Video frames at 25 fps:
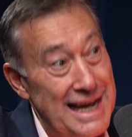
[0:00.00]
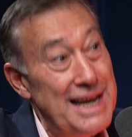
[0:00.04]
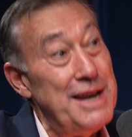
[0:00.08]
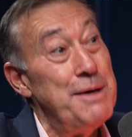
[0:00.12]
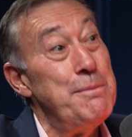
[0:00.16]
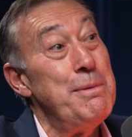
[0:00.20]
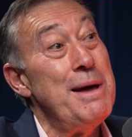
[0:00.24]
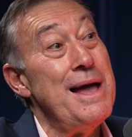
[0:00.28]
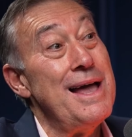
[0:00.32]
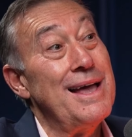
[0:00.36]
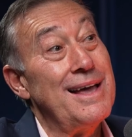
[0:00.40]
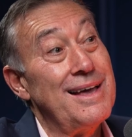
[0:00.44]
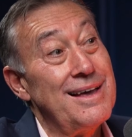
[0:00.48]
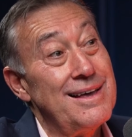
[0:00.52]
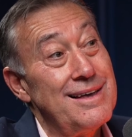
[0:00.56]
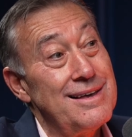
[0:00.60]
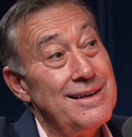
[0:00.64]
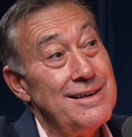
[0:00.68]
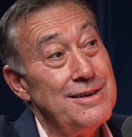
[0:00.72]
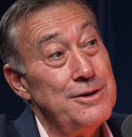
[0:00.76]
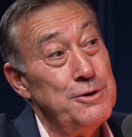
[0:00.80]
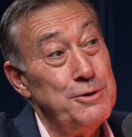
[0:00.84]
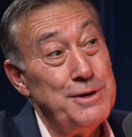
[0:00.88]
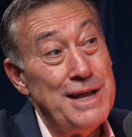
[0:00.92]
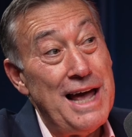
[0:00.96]
In a
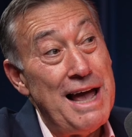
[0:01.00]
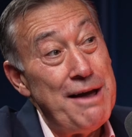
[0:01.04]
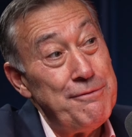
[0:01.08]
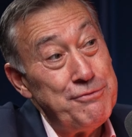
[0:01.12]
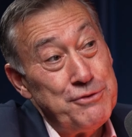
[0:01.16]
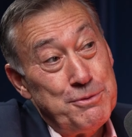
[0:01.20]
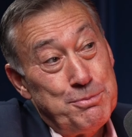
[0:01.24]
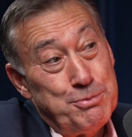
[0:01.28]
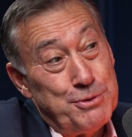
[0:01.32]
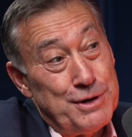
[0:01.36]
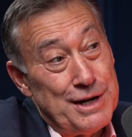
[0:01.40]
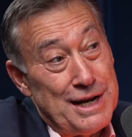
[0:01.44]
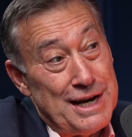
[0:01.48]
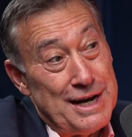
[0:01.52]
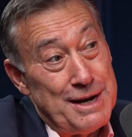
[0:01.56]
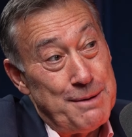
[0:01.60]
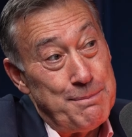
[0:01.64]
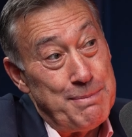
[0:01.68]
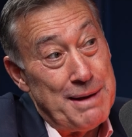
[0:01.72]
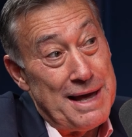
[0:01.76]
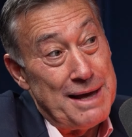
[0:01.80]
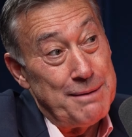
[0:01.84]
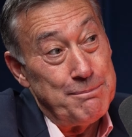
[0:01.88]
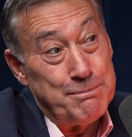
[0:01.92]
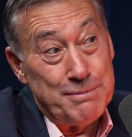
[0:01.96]
bank. You'd have to put it in
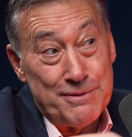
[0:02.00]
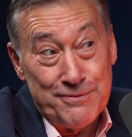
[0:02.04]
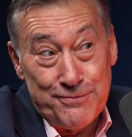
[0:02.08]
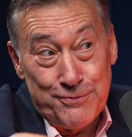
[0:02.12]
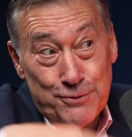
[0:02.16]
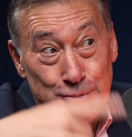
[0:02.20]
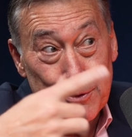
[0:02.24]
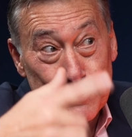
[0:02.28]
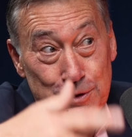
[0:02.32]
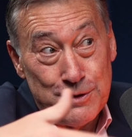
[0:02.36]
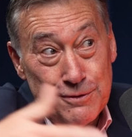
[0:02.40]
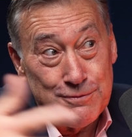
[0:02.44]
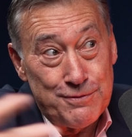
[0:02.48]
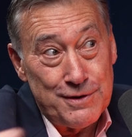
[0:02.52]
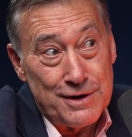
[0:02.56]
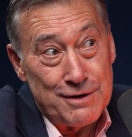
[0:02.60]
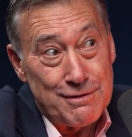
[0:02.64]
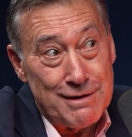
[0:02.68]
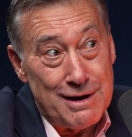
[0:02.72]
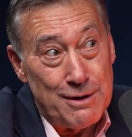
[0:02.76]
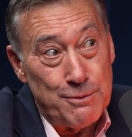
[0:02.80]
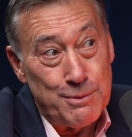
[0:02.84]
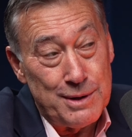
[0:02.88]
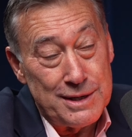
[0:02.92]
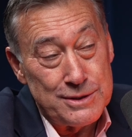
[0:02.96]
a bank before you
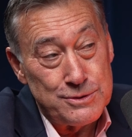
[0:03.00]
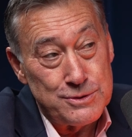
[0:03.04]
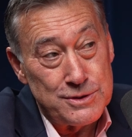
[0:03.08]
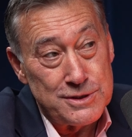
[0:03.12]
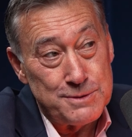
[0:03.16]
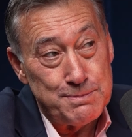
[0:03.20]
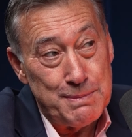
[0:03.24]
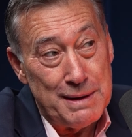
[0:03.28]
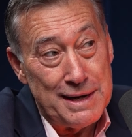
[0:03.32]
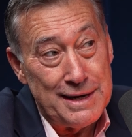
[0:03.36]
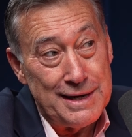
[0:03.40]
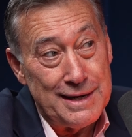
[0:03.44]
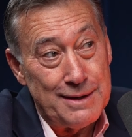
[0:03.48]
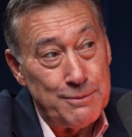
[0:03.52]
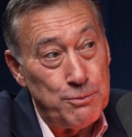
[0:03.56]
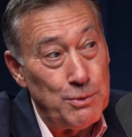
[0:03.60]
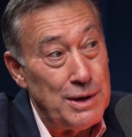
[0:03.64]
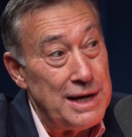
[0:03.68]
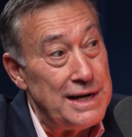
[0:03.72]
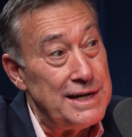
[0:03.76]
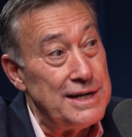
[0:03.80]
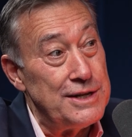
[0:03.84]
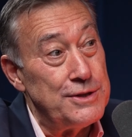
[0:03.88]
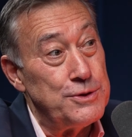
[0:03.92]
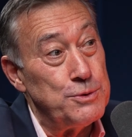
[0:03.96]
figure out where to spend it.
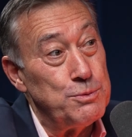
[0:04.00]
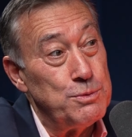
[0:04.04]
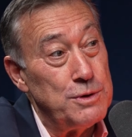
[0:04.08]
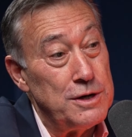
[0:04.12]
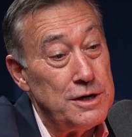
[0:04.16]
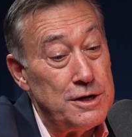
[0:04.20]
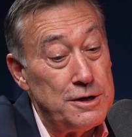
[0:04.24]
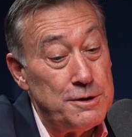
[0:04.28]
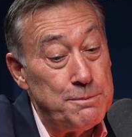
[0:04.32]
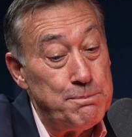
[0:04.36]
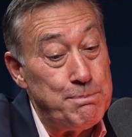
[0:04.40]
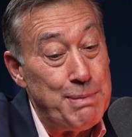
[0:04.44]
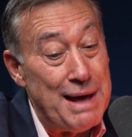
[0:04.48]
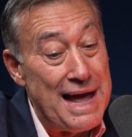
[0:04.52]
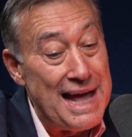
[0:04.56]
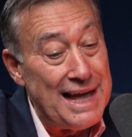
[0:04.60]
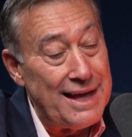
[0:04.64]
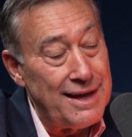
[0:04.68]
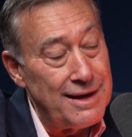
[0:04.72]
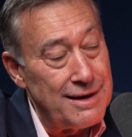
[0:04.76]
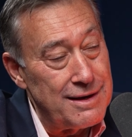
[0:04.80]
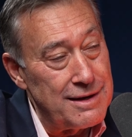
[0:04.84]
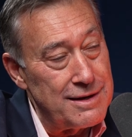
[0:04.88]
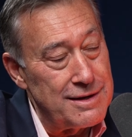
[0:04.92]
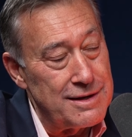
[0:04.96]
Where did the word
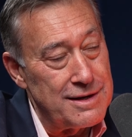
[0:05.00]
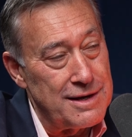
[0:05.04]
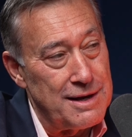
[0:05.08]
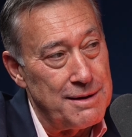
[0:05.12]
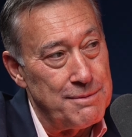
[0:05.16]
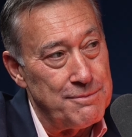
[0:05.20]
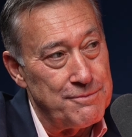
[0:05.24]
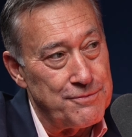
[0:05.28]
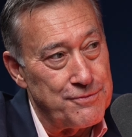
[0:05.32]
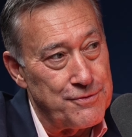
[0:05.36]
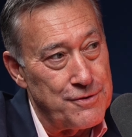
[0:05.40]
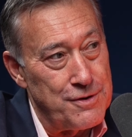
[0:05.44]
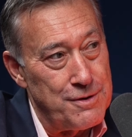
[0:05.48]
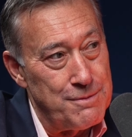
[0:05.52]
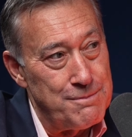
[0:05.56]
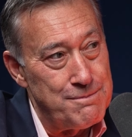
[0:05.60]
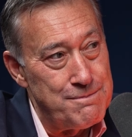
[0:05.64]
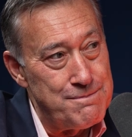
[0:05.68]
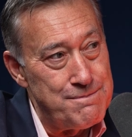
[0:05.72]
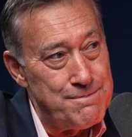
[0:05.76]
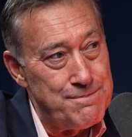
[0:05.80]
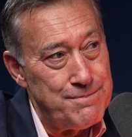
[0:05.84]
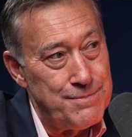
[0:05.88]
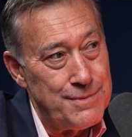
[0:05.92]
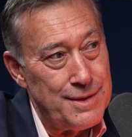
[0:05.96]
bank come
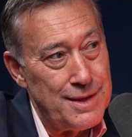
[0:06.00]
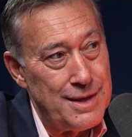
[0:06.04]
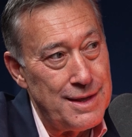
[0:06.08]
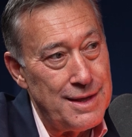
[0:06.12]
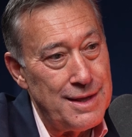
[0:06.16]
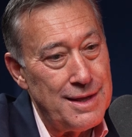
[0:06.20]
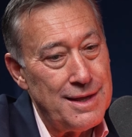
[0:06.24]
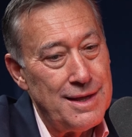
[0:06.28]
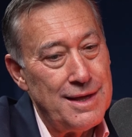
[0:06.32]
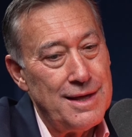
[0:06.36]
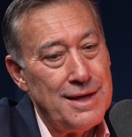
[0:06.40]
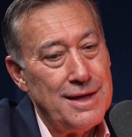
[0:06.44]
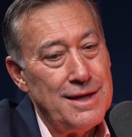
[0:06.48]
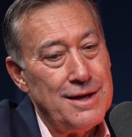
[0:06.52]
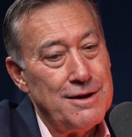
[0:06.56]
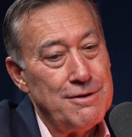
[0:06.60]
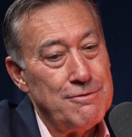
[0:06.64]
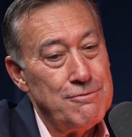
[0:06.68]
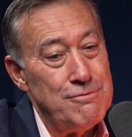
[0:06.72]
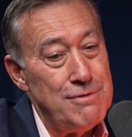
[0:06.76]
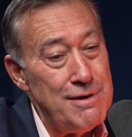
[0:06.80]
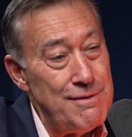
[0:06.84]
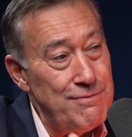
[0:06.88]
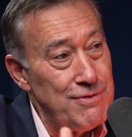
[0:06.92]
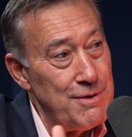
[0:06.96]
from?
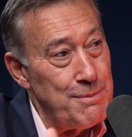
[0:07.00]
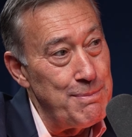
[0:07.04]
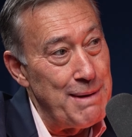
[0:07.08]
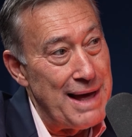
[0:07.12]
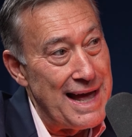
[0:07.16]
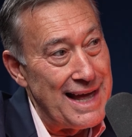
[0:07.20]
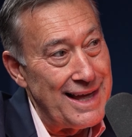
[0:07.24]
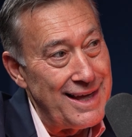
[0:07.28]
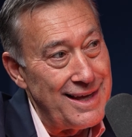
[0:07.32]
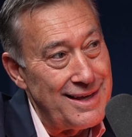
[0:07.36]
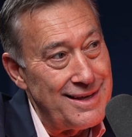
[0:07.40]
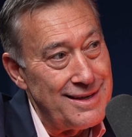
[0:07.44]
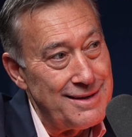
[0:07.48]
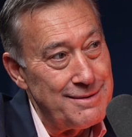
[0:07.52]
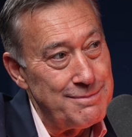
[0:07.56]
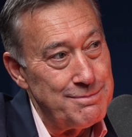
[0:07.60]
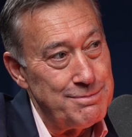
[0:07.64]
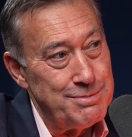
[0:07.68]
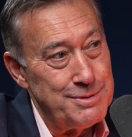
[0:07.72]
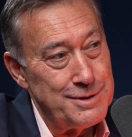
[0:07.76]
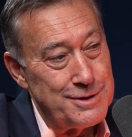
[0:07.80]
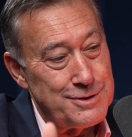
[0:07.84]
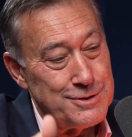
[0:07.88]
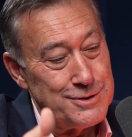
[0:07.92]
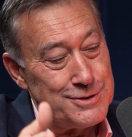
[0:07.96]
Riverbank.
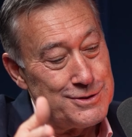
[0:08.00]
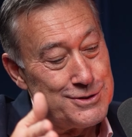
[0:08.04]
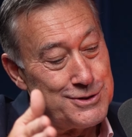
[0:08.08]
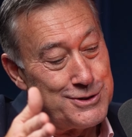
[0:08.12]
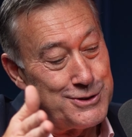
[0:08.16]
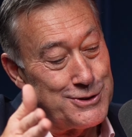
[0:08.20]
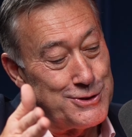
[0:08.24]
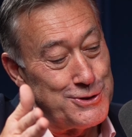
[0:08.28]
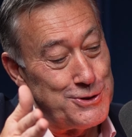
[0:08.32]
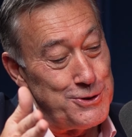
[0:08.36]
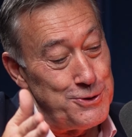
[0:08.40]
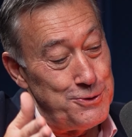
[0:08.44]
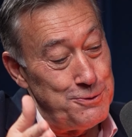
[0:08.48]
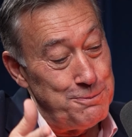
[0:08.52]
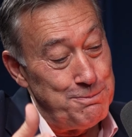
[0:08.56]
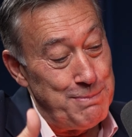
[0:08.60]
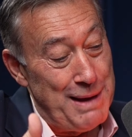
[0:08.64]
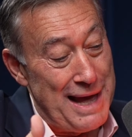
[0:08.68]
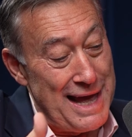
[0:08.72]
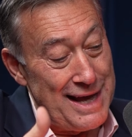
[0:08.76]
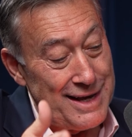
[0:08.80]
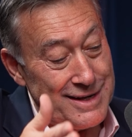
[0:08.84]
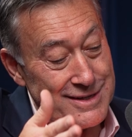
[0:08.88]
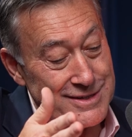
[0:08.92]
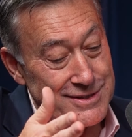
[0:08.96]
Because the two
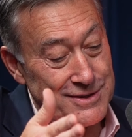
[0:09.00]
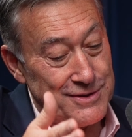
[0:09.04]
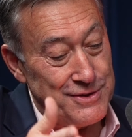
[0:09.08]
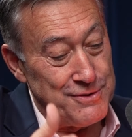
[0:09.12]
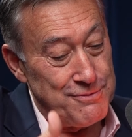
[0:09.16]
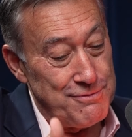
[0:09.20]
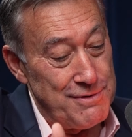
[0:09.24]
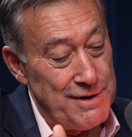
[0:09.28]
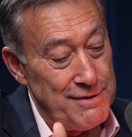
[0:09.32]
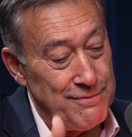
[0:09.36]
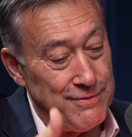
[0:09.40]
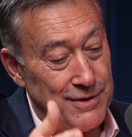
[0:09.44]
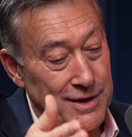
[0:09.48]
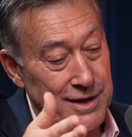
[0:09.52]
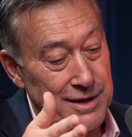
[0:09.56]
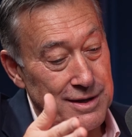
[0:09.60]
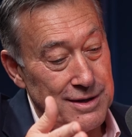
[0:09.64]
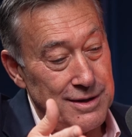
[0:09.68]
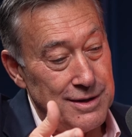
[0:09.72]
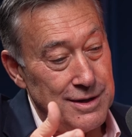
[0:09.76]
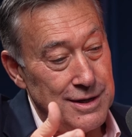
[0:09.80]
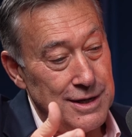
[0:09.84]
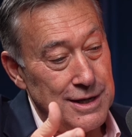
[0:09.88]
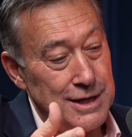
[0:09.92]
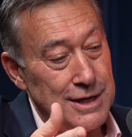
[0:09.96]
banks of the
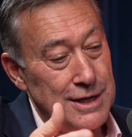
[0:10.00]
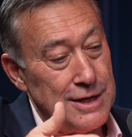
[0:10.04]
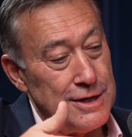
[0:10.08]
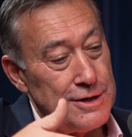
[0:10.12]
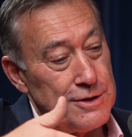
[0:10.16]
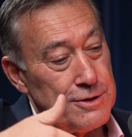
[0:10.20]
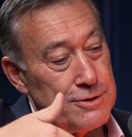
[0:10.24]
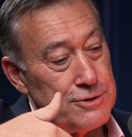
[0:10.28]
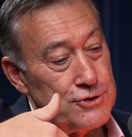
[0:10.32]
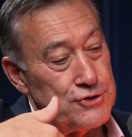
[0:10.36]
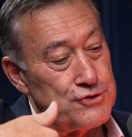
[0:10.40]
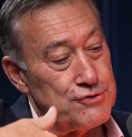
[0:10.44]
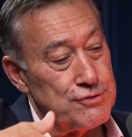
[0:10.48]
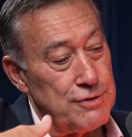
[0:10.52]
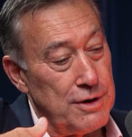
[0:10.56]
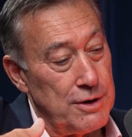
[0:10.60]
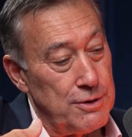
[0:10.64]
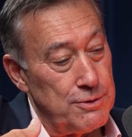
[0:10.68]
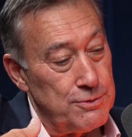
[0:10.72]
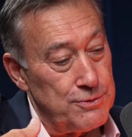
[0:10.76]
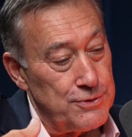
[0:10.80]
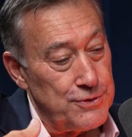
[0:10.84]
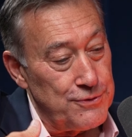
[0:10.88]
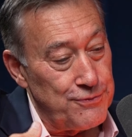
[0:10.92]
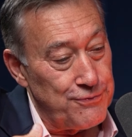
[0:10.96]
river
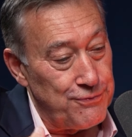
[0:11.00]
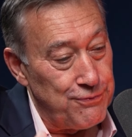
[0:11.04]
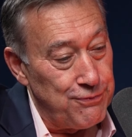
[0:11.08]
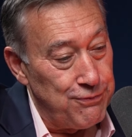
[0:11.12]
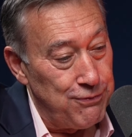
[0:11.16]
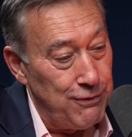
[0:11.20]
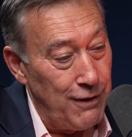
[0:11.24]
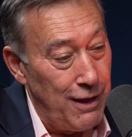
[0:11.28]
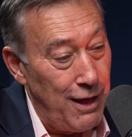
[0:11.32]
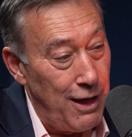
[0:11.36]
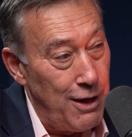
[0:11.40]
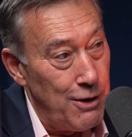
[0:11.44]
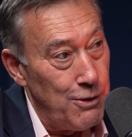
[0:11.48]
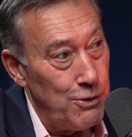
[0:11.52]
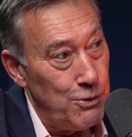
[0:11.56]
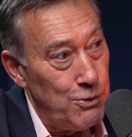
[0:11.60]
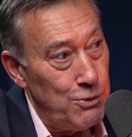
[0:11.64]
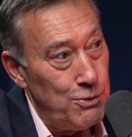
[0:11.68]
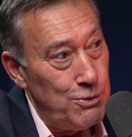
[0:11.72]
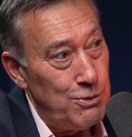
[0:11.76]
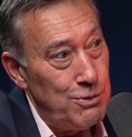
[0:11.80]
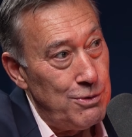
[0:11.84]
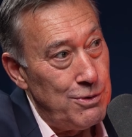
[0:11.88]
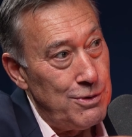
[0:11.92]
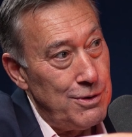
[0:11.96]
control the
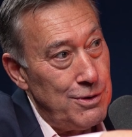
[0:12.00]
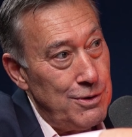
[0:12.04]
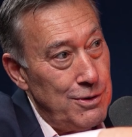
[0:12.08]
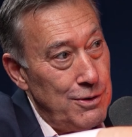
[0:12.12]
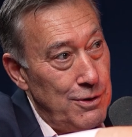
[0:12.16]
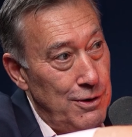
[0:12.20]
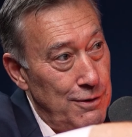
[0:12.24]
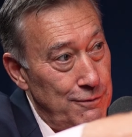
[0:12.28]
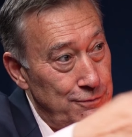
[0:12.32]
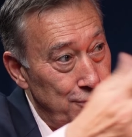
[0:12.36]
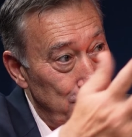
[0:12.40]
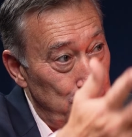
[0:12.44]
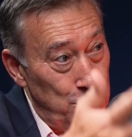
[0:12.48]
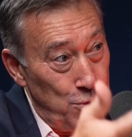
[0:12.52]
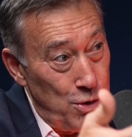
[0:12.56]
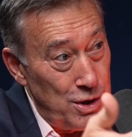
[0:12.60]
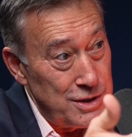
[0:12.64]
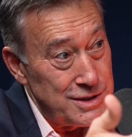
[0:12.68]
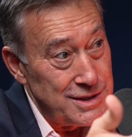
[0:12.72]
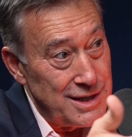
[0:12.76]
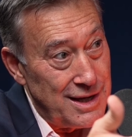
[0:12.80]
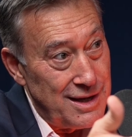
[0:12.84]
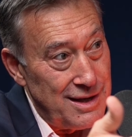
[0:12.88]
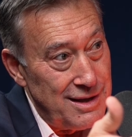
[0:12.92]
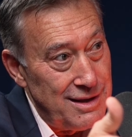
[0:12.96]
flow of the
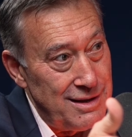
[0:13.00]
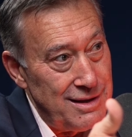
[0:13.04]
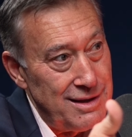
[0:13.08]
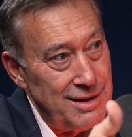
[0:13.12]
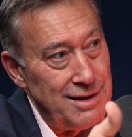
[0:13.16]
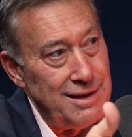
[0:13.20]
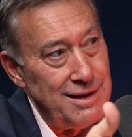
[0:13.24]
water.